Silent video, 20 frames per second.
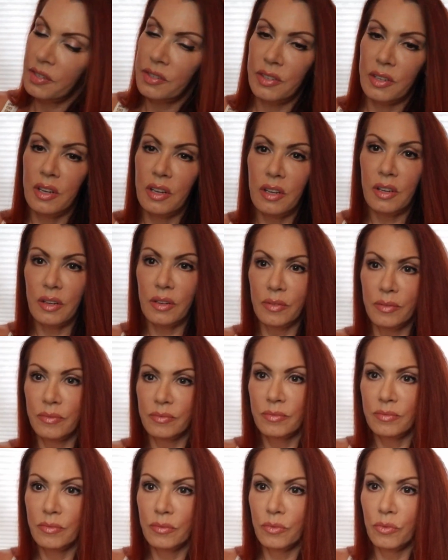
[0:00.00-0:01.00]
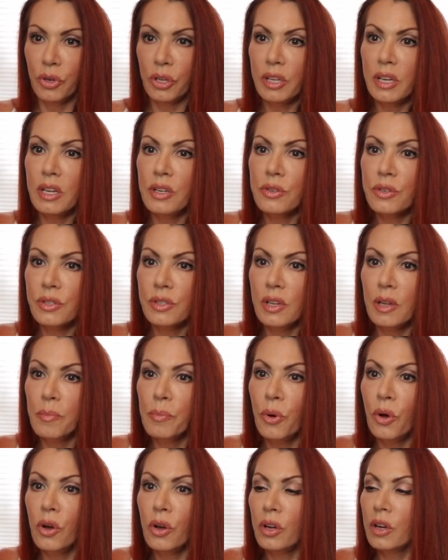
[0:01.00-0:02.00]
is a really interesting
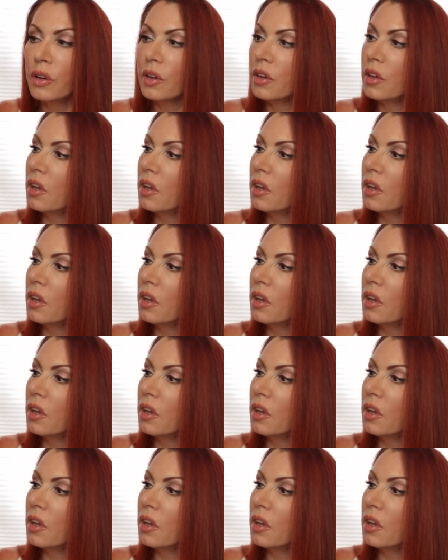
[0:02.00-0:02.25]
book